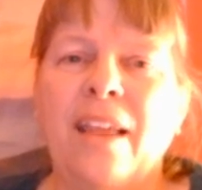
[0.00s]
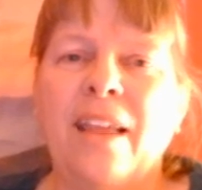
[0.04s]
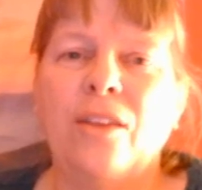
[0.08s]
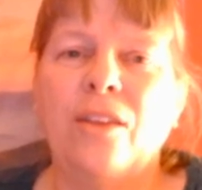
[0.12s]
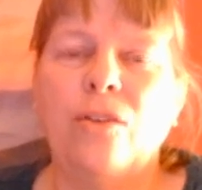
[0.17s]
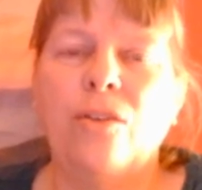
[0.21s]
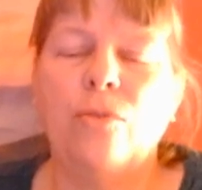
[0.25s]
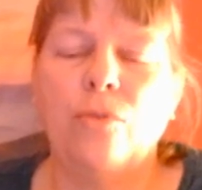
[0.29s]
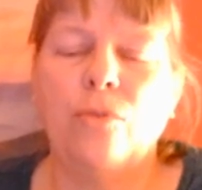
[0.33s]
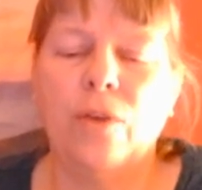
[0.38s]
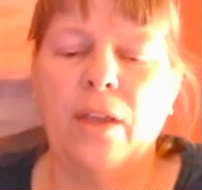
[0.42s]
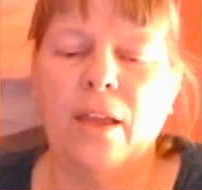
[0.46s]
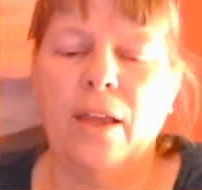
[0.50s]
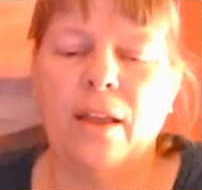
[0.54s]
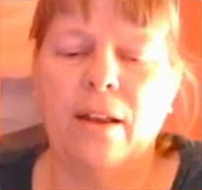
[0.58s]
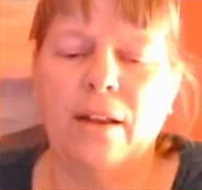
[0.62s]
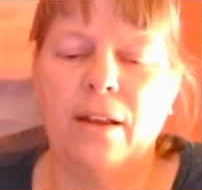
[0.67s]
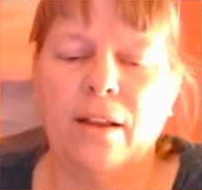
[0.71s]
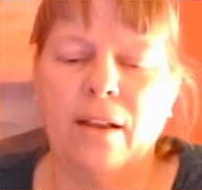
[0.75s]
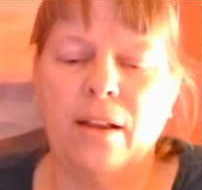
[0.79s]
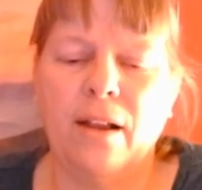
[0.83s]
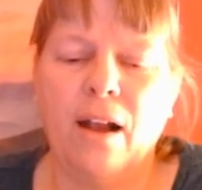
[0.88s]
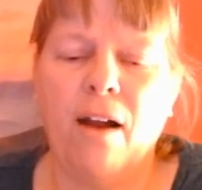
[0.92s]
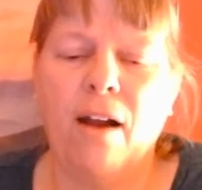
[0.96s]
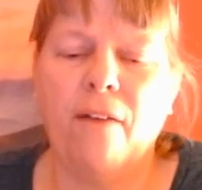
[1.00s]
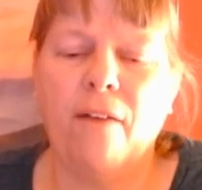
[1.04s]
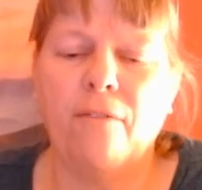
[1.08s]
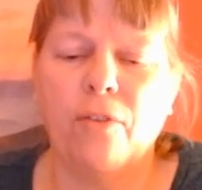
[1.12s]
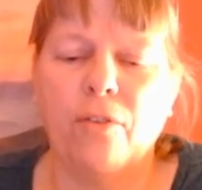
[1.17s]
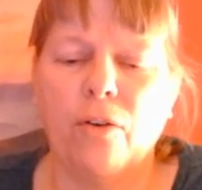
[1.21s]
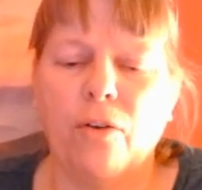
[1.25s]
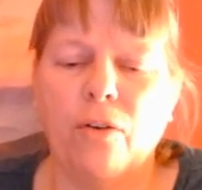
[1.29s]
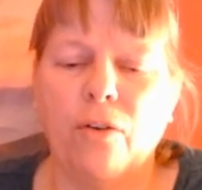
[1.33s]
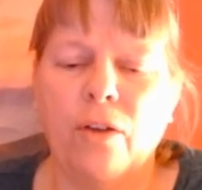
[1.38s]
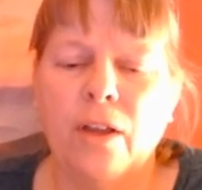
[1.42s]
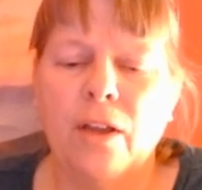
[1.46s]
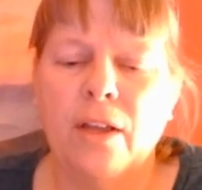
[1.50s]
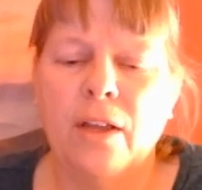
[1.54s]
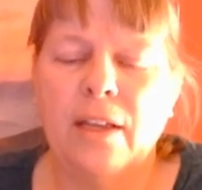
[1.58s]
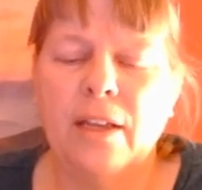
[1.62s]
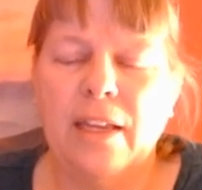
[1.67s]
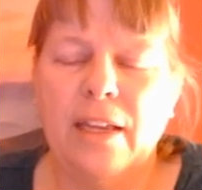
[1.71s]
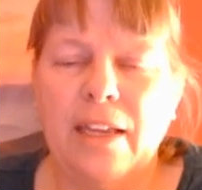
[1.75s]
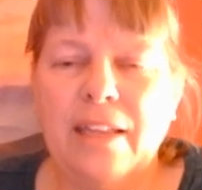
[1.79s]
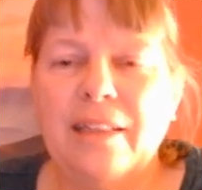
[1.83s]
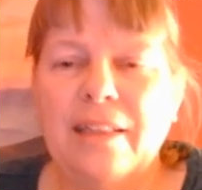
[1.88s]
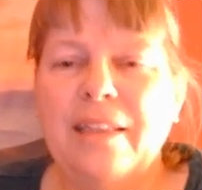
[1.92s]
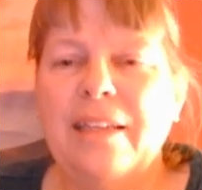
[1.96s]
you can cover
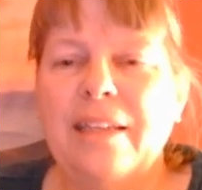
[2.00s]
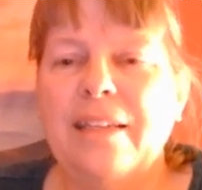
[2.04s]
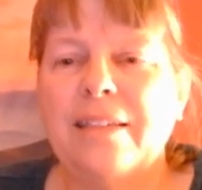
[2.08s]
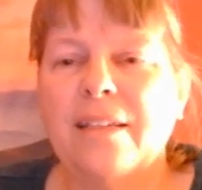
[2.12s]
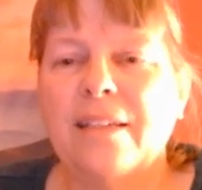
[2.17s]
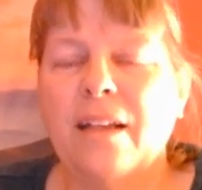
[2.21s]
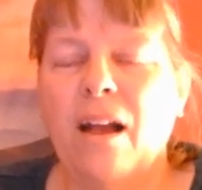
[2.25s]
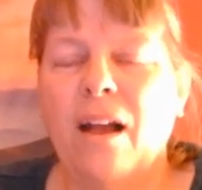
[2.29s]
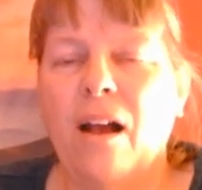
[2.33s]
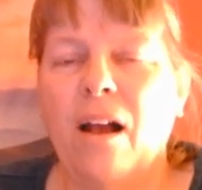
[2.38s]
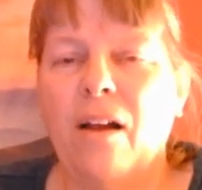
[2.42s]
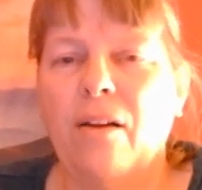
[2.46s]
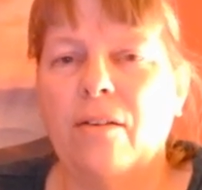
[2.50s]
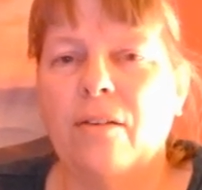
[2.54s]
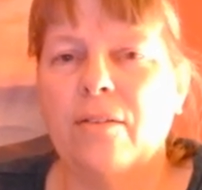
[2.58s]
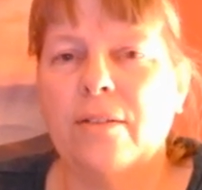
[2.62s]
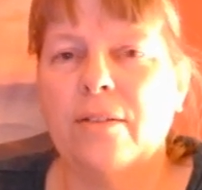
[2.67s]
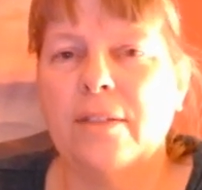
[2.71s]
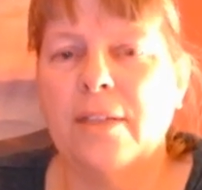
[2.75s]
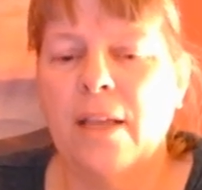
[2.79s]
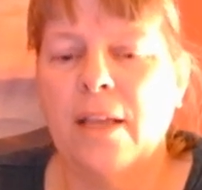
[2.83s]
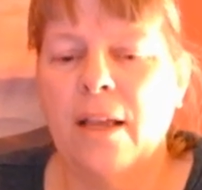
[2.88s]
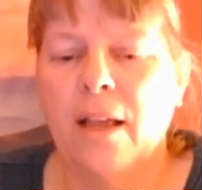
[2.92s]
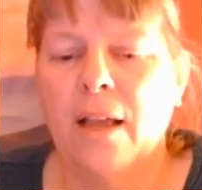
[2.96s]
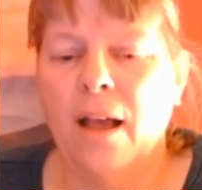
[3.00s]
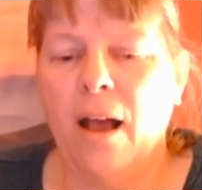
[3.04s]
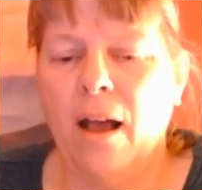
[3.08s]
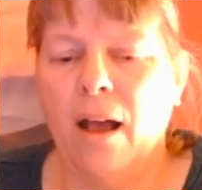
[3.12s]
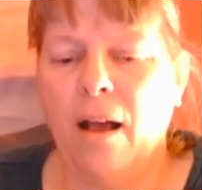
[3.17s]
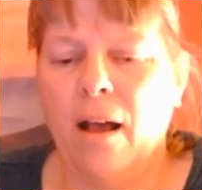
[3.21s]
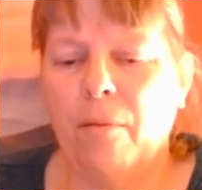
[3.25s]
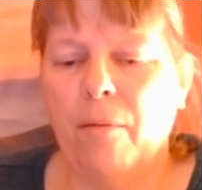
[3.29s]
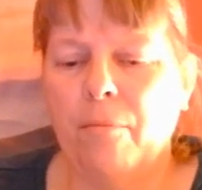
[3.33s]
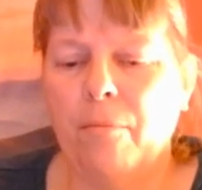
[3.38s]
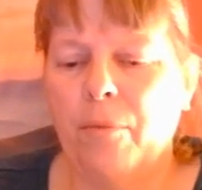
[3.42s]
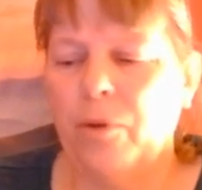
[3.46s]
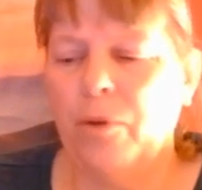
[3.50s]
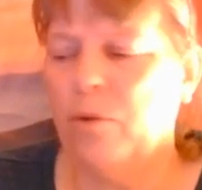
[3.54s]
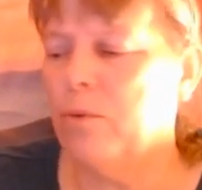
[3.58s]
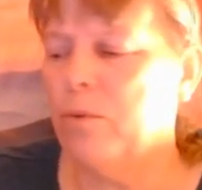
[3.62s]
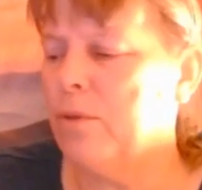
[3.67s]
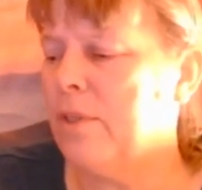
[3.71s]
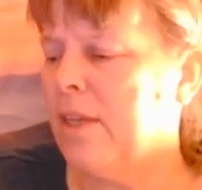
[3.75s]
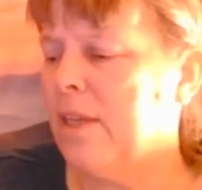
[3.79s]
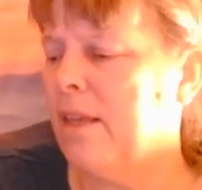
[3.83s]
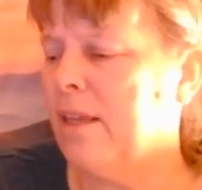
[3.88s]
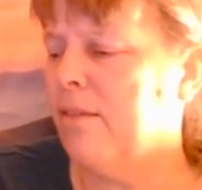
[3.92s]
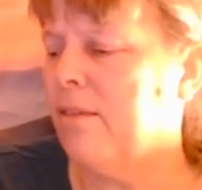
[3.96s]
in these cards.
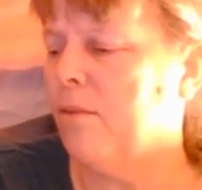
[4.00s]
Using the